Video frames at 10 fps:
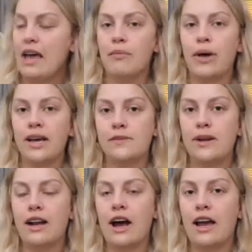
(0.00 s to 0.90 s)
My husband
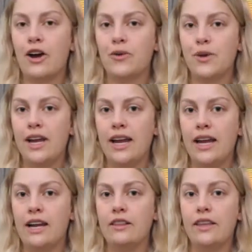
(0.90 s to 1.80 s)
and I are
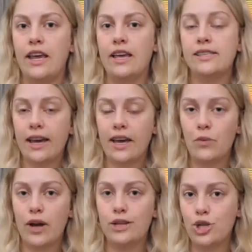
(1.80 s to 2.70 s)
reading the second one,